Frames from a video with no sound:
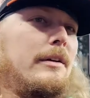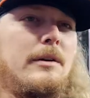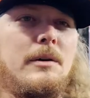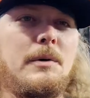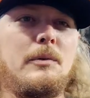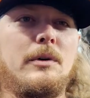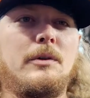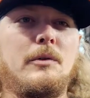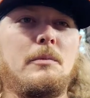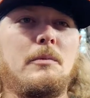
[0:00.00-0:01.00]
I mean,
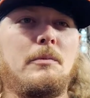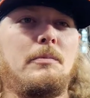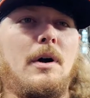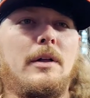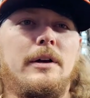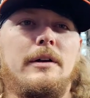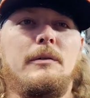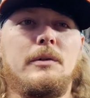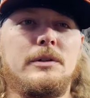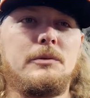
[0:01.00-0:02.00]
we're probably
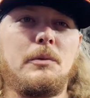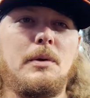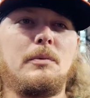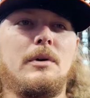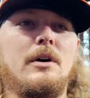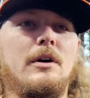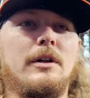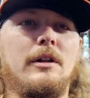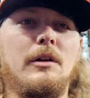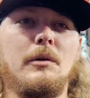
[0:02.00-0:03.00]
what people call
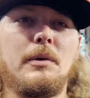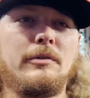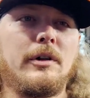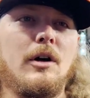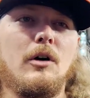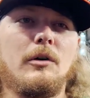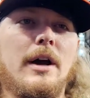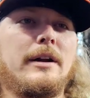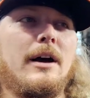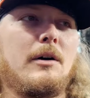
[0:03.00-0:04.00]
in a little bit of a lull
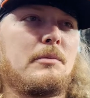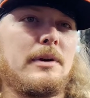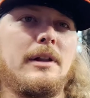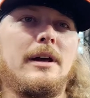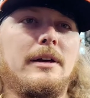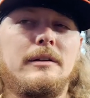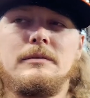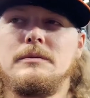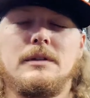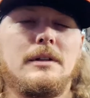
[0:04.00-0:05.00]
right now. But, like,
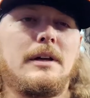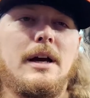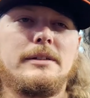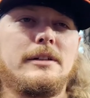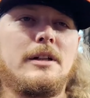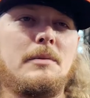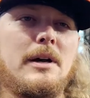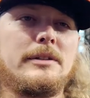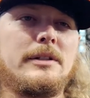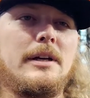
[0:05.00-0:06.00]
the guys in the
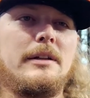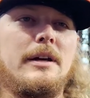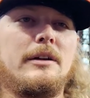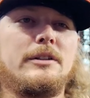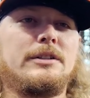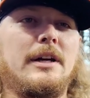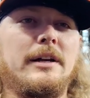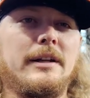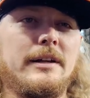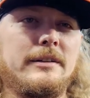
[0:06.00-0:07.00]
clubhouse, they
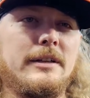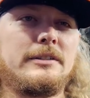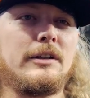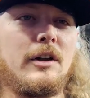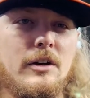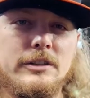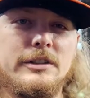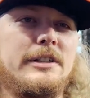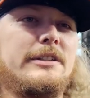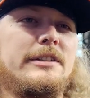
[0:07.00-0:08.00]
understand, like, it's a long
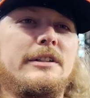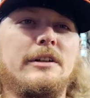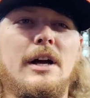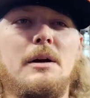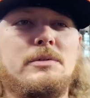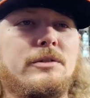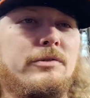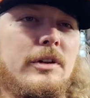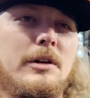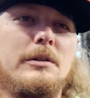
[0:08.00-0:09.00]
season. There are ebbs and
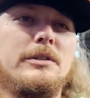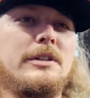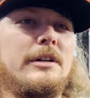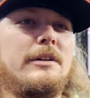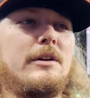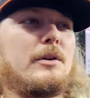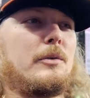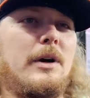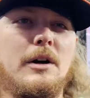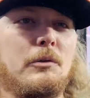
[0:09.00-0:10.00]
flows. Like,
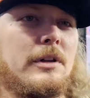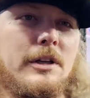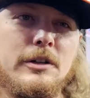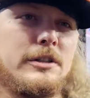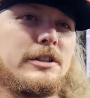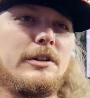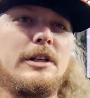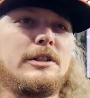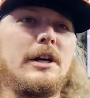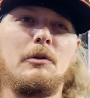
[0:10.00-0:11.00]
we had a really good
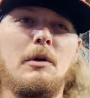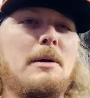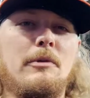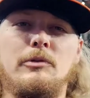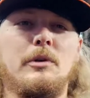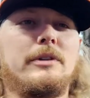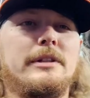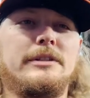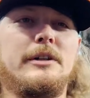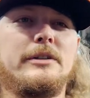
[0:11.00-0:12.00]
stretch, like, right before
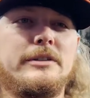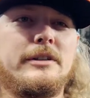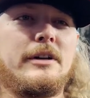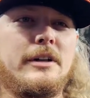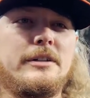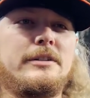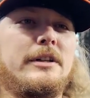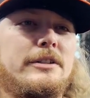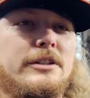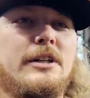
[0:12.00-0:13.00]
this. So it's
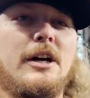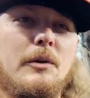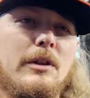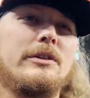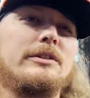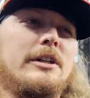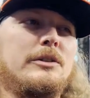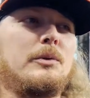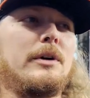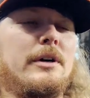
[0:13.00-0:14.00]
just kind of one of those
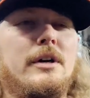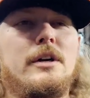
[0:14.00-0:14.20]
things where